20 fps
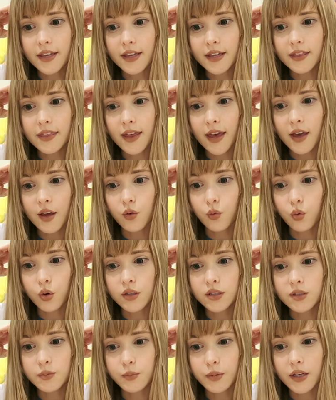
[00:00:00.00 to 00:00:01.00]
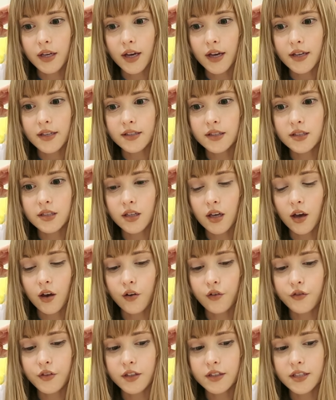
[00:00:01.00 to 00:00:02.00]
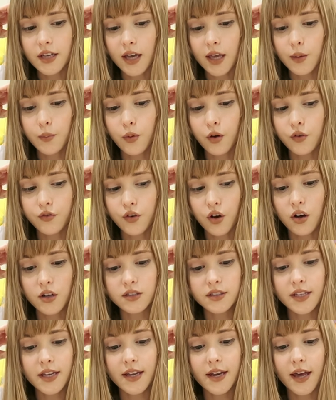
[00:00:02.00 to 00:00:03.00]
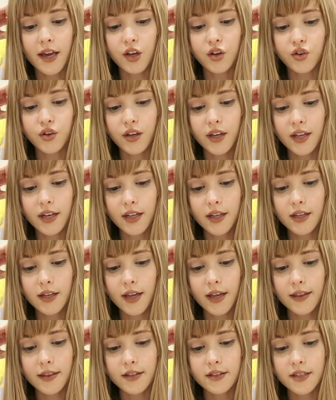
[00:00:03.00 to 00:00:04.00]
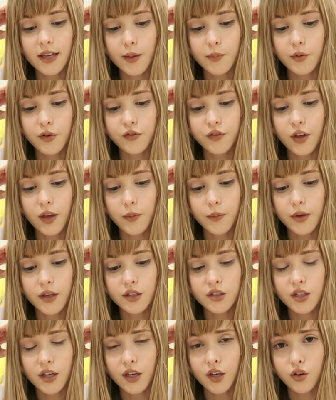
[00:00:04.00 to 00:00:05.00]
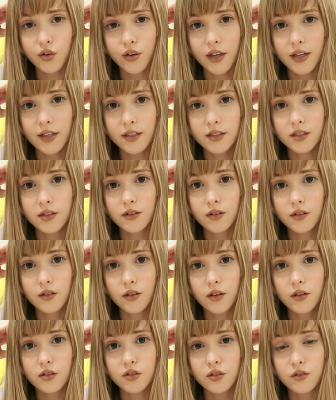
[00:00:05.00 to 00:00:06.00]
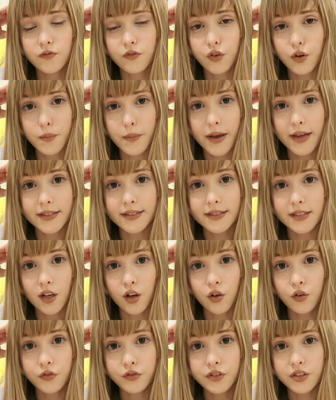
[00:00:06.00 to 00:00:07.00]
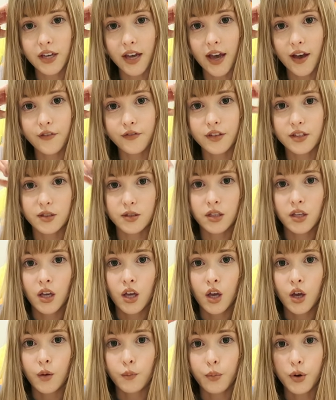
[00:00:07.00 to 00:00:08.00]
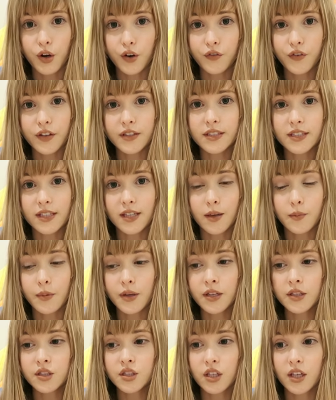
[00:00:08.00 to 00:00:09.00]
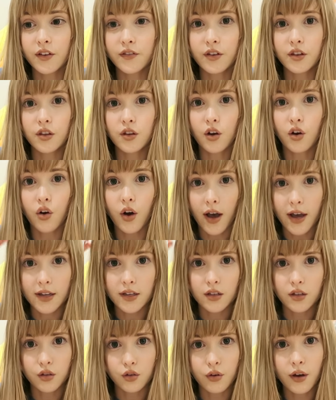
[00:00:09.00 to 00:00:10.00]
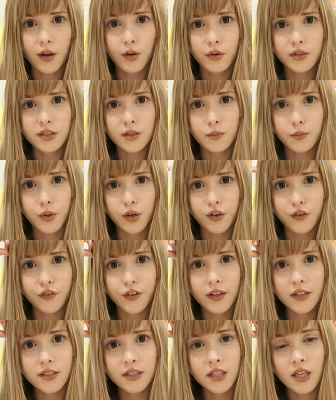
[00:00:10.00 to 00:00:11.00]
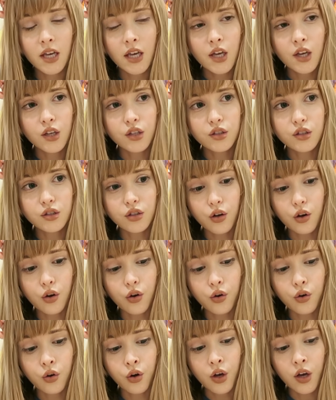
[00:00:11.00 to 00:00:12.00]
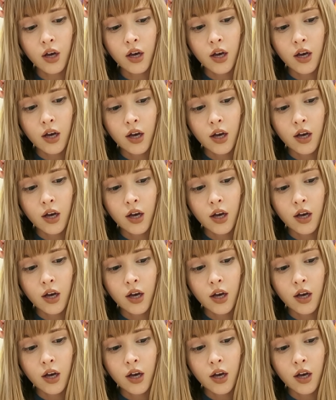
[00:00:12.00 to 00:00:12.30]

think that was because of the type of content I created and the type of image I created for myself to have this perfect image, even though I knew I wasn't perfect. So